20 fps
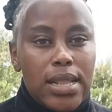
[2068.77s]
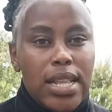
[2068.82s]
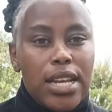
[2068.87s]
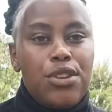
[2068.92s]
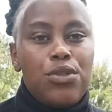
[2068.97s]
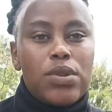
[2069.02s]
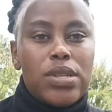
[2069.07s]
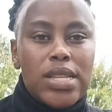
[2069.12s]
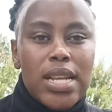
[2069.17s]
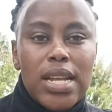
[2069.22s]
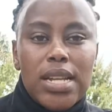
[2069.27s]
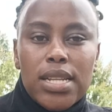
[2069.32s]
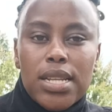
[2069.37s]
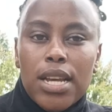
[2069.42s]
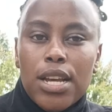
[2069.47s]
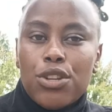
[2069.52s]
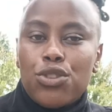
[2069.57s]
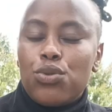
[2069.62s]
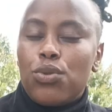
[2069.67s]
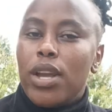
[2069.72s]
then you set
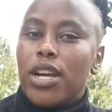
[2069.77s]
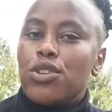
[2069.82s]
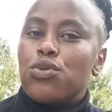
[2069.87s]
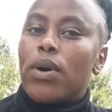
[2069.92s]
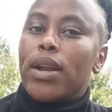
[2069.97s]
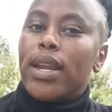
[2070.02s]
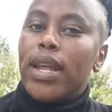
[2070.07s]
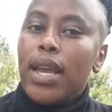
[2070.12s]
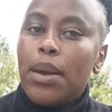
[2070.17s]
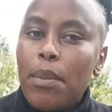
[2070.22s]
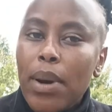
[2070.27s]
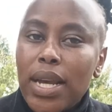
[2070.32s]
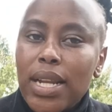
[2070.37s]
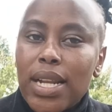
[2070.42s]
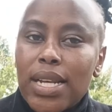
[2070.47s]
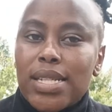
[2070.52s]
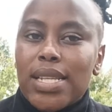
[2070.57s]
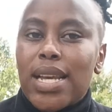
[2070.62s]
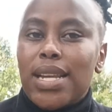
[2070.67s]
to get to an A-,